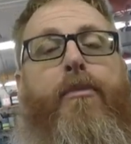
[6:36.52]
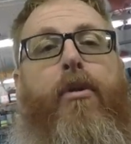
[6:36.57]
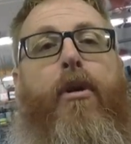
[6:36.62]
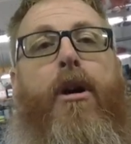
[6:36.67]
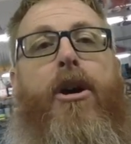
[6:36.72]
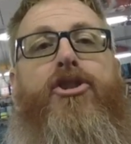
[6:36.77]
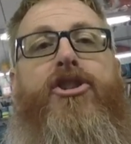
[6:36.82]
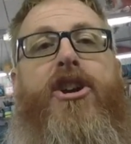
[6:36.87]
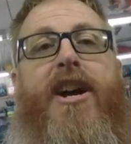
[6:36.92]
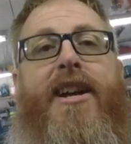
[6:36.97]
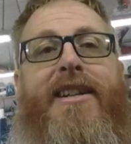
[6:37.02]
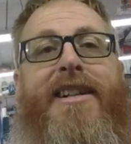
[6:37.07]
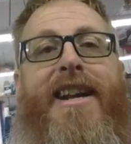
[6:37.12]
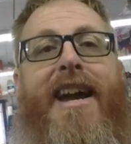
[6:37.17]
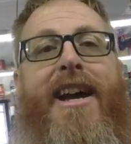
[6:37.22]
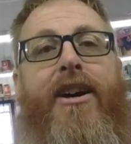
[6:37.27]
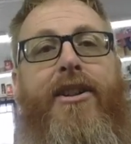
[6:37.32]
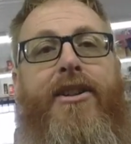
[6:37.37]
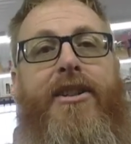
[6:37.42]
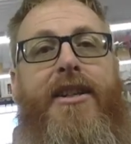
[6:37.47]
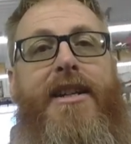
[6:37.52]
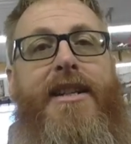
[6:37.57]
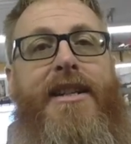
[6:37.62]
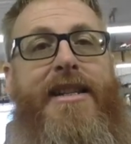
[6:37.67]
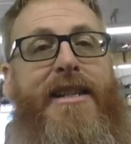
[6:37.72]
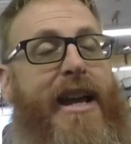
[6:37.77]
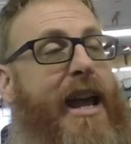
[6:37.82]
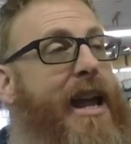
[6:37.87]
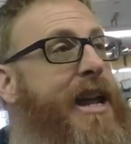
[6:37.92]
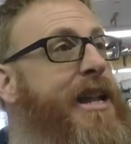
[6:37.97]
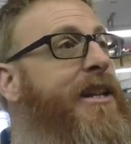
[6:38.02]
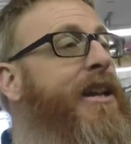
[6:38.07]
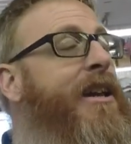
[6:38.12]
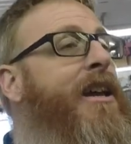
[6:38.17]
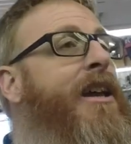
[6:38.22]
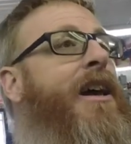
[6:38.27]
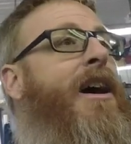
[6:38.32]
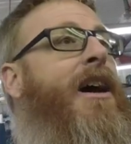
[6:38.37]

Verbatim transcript: Project Dale to date.